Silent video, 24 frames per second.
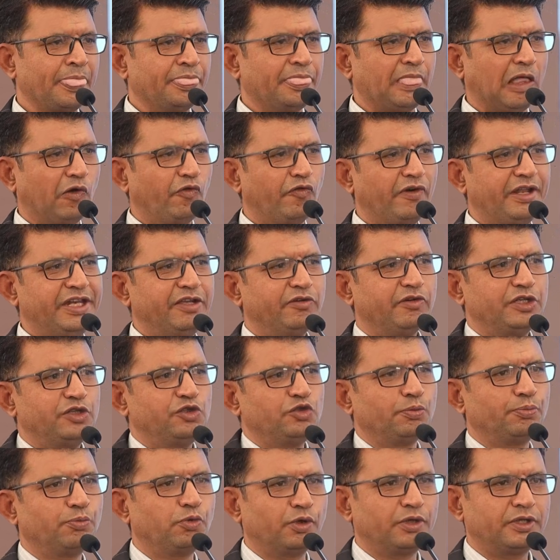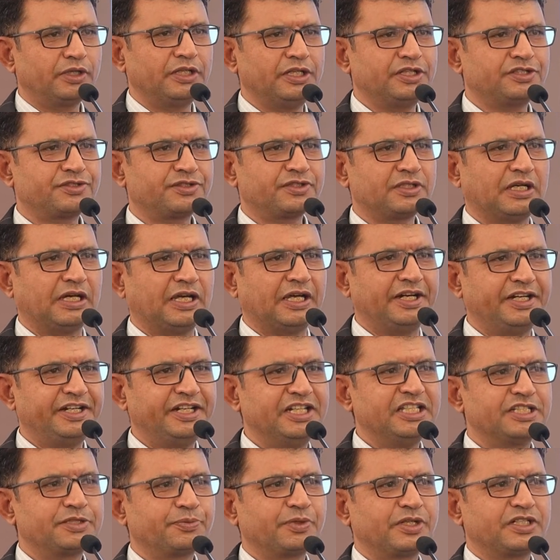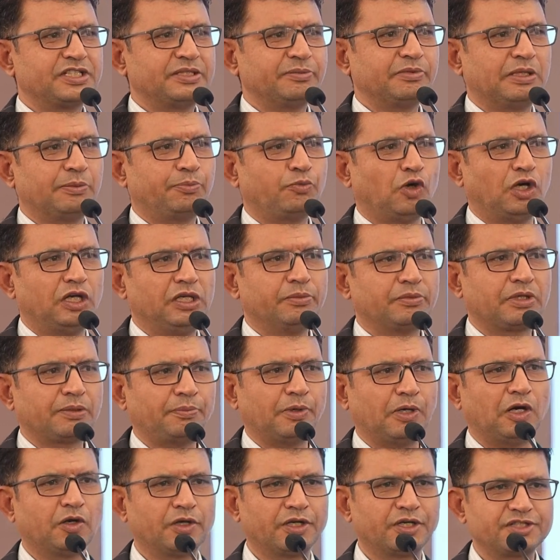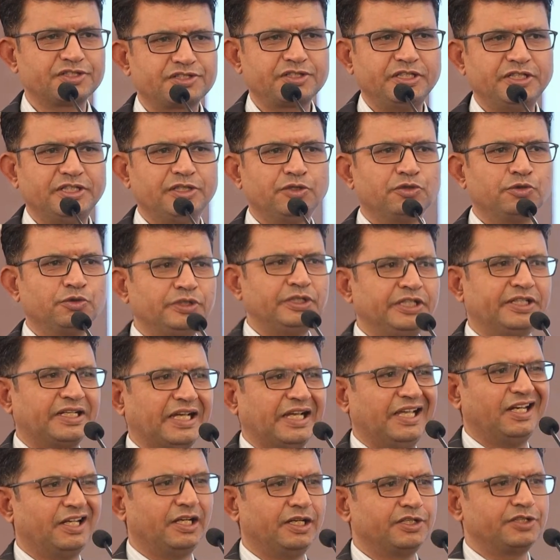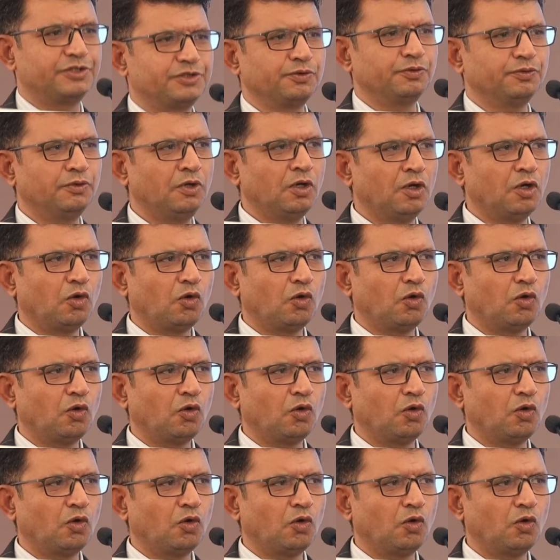Now whenever you put this redispersible polymer powders into the tile adhesive,